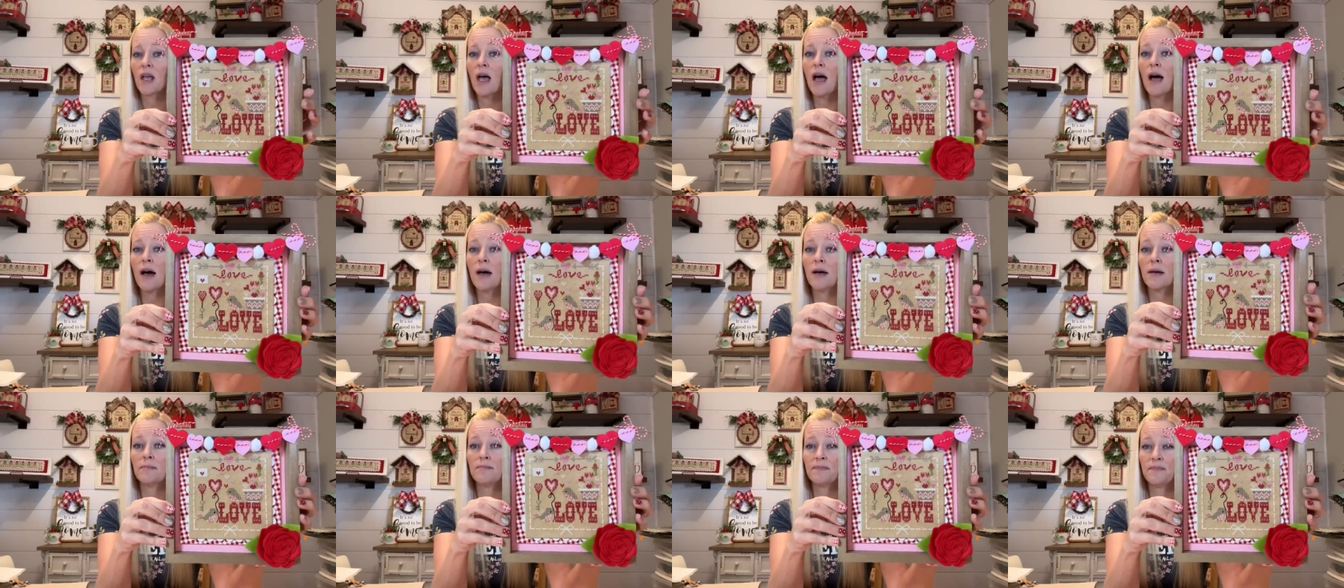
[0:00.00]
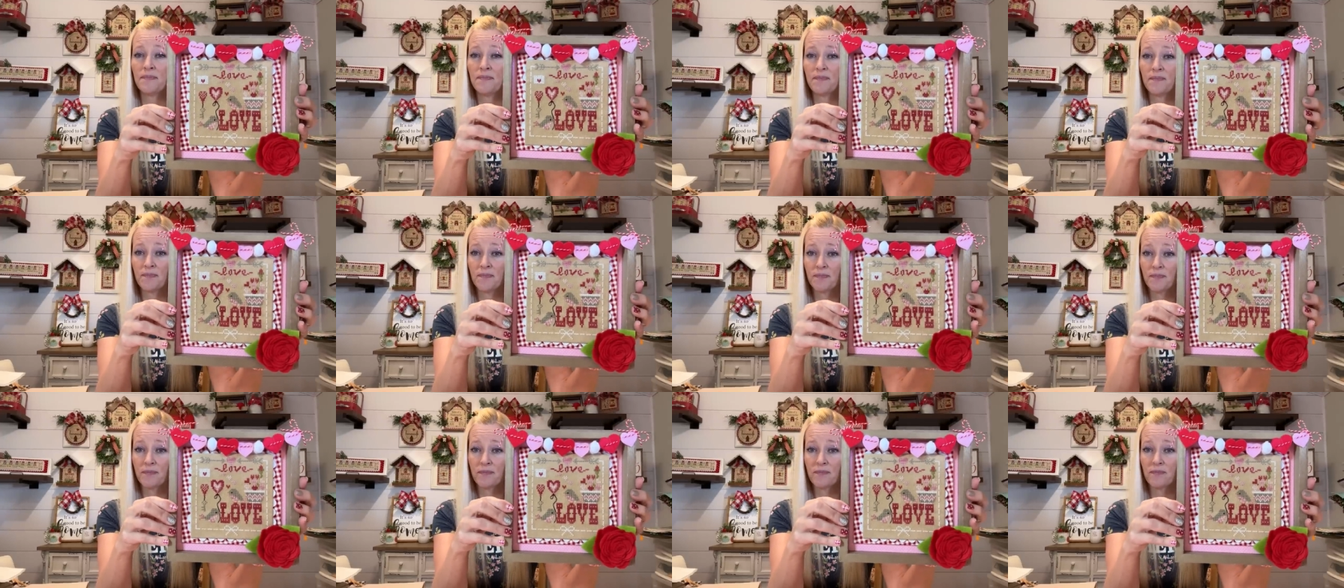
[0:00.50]
um,
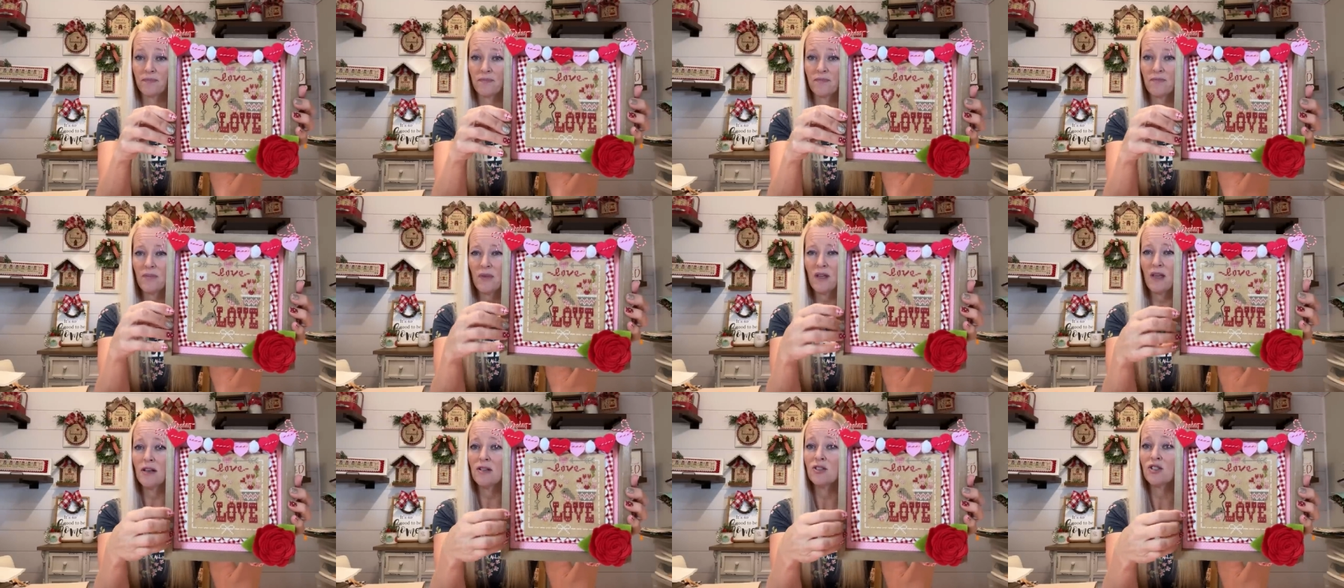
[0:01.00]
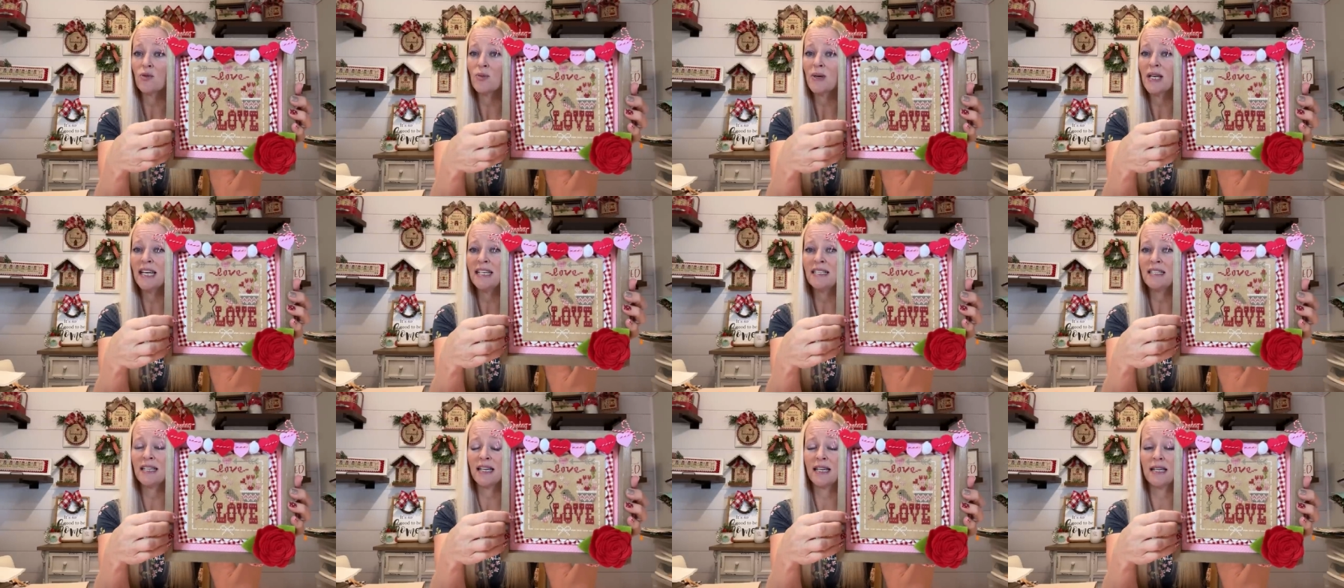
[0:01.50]
so what
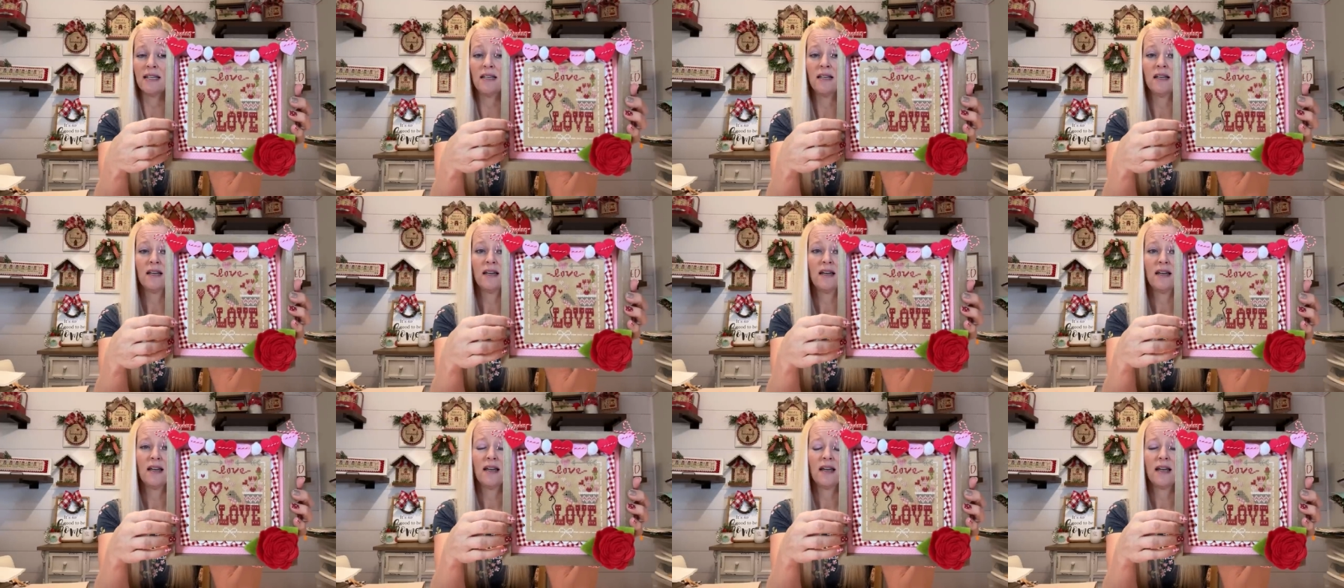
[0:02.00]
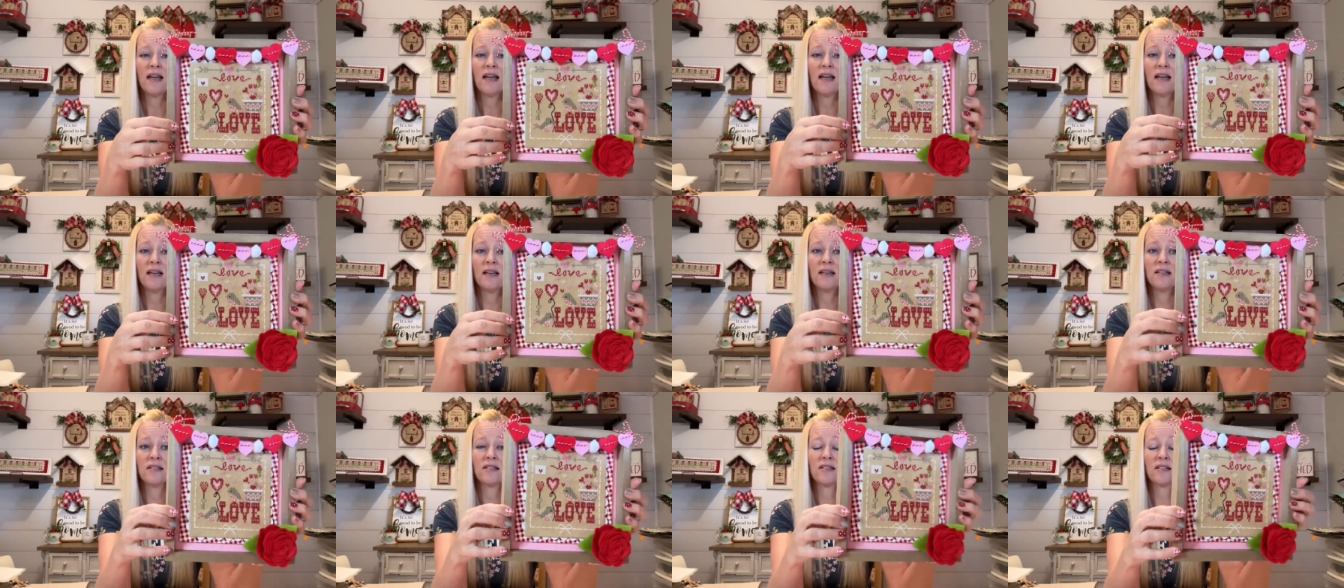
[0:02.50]
I did
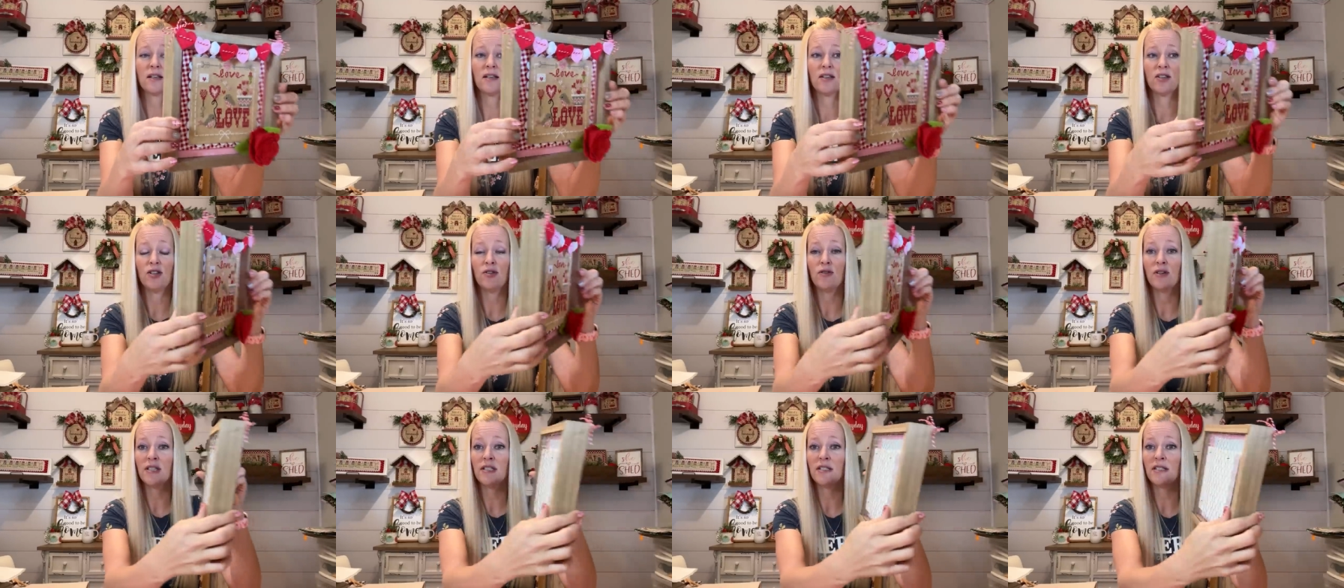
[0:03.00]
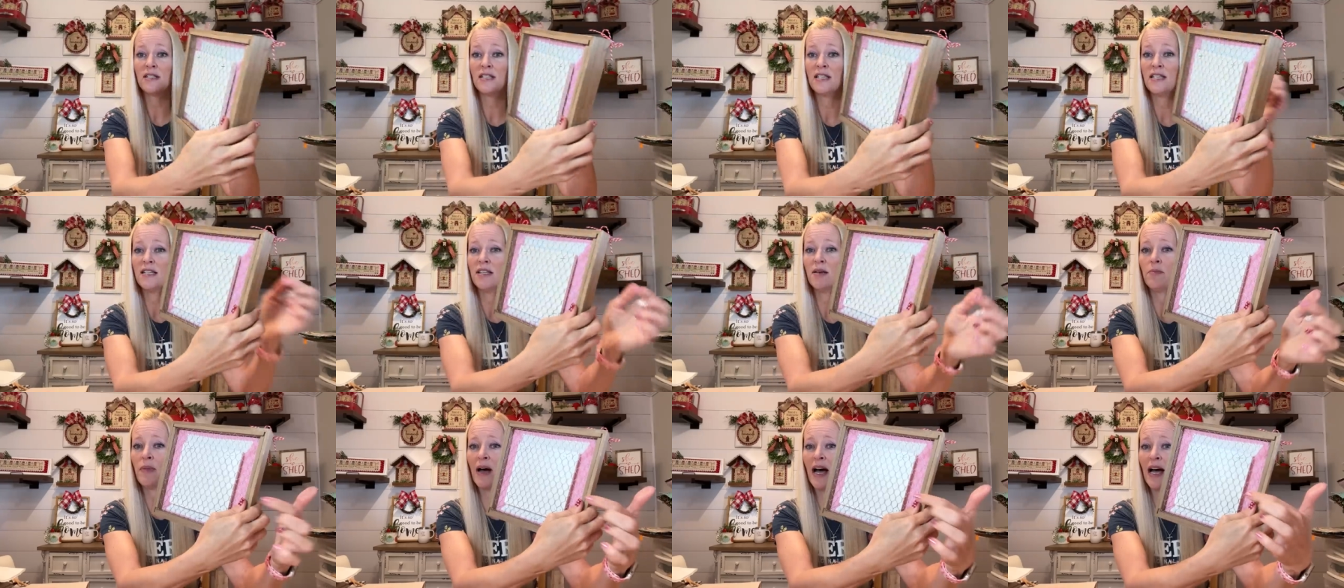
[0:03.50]
is you can see
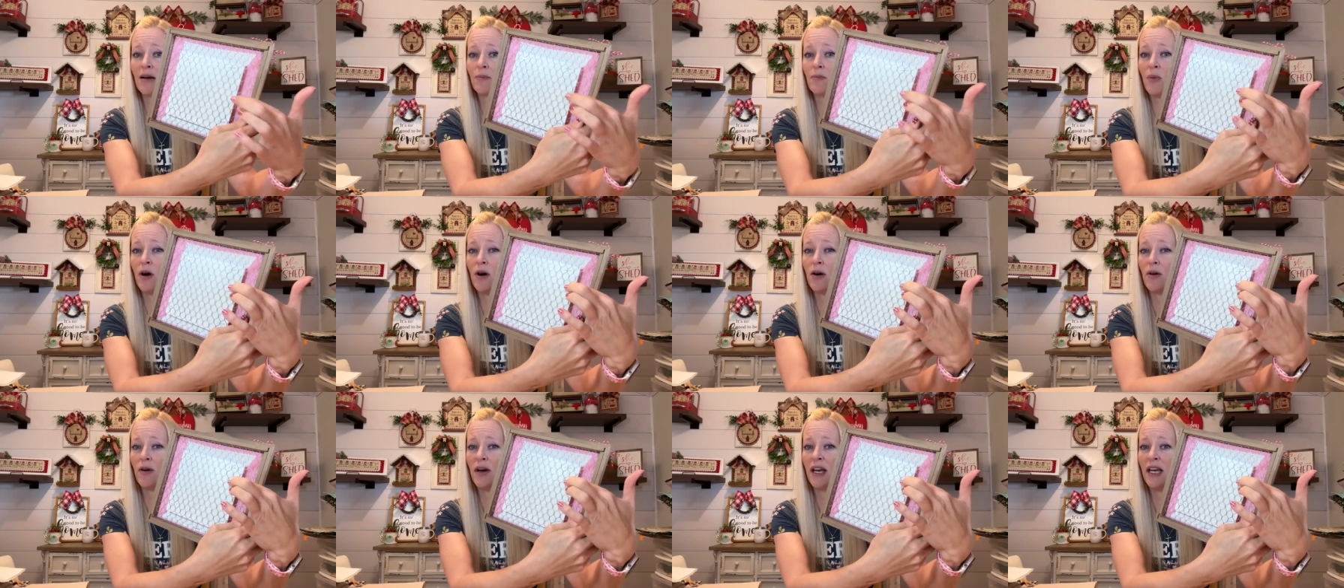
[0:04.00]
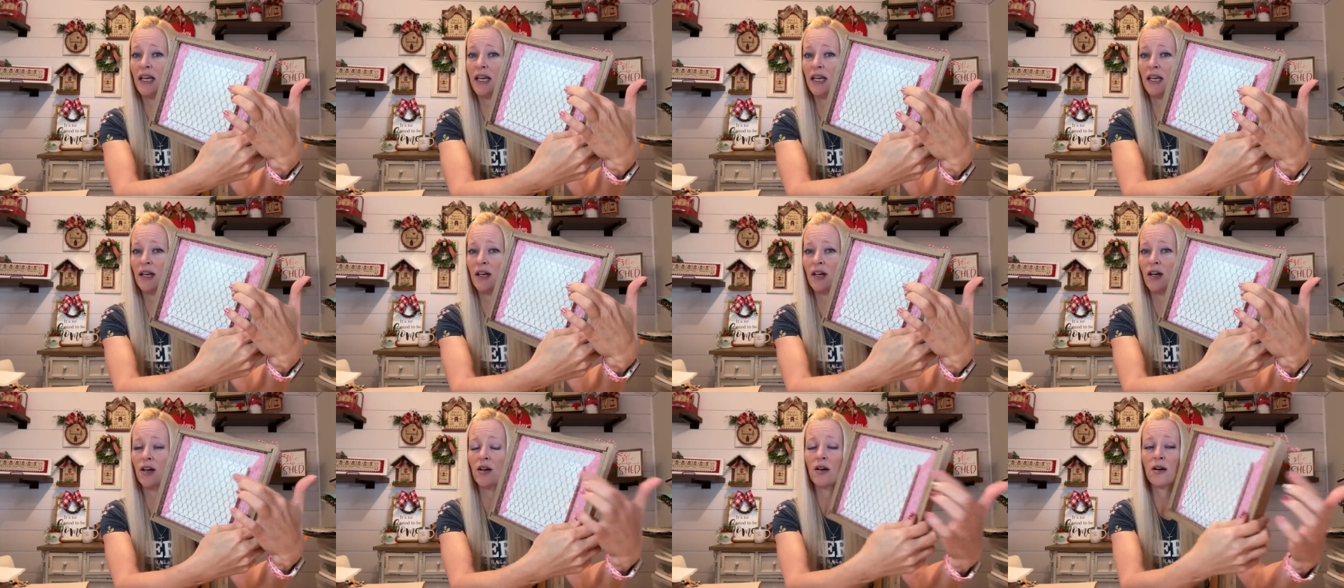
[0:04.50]
the back part right
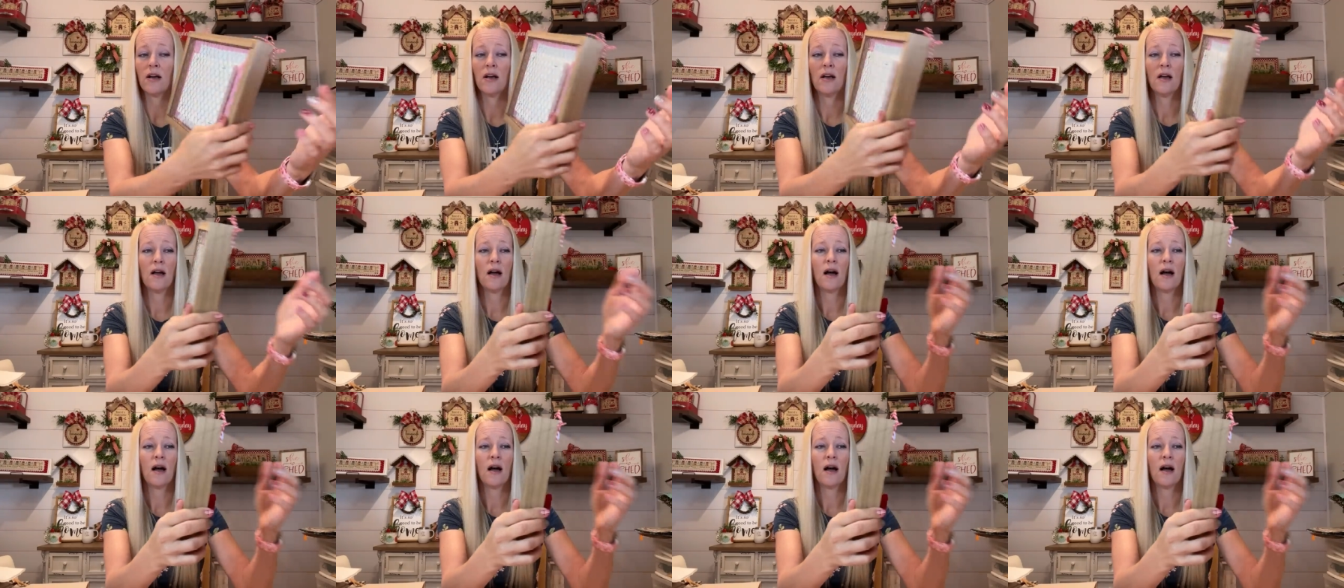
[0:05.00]
here.